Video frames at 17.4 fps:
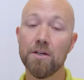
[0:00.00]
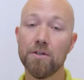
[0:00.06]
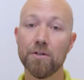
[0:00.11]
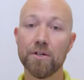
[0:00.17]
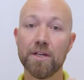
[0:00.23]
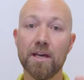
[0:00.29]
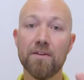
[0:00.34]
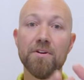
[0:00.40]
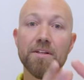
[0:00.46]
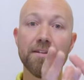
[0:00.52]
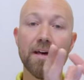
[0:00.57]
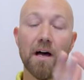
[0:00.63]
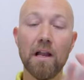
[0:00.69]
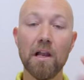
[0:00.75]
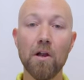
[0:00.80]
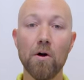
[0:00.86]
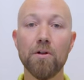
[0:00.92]
you give it
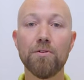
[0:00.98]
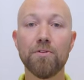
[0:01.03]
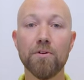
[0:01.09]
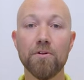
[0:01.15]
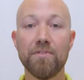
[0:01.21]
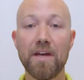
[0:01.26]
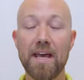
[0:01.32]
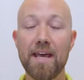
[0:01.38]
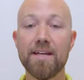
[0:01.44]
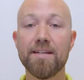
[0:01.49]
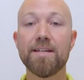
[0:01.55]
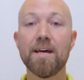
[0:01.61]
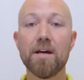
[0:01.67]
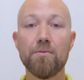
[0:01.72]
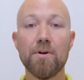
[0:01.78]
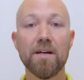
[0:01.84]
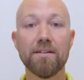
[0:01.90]
a lot of
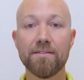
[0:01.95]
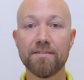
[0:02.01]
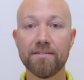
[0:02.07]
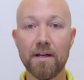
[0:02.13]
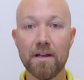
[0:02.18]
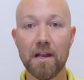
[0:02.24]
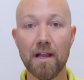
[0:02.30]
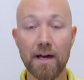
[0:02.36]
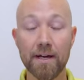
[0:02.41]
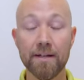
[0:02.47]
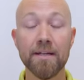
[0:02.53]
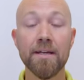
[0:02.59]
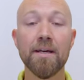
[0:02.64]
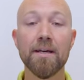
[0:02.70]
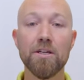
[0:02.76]
indirect sunlight,